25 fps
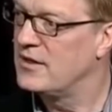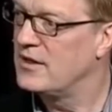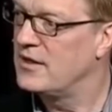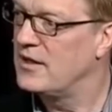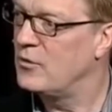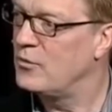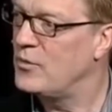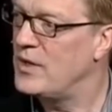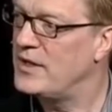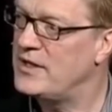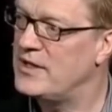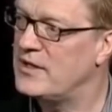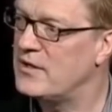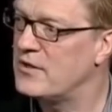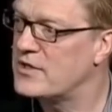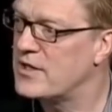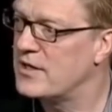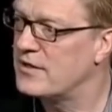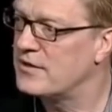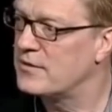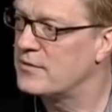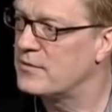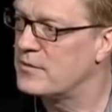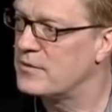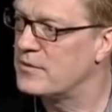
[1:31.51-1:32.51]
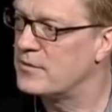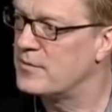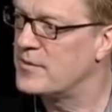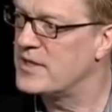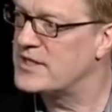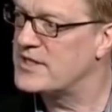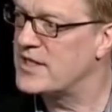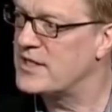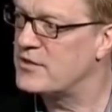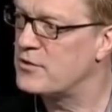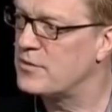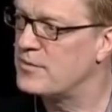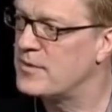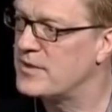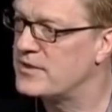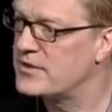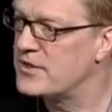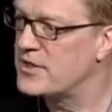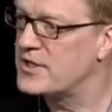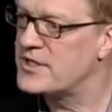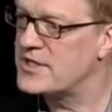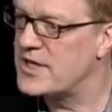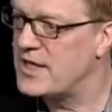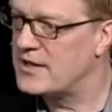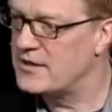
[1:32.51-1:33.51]
And when they got out the room, he said to her mother,
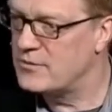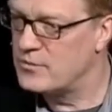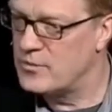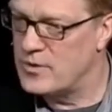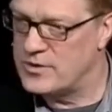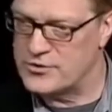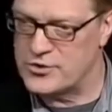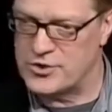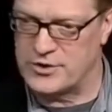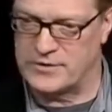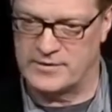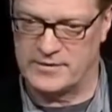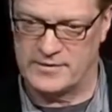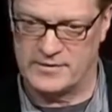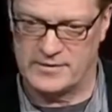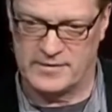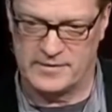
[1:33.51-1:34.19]
just stand and watch her.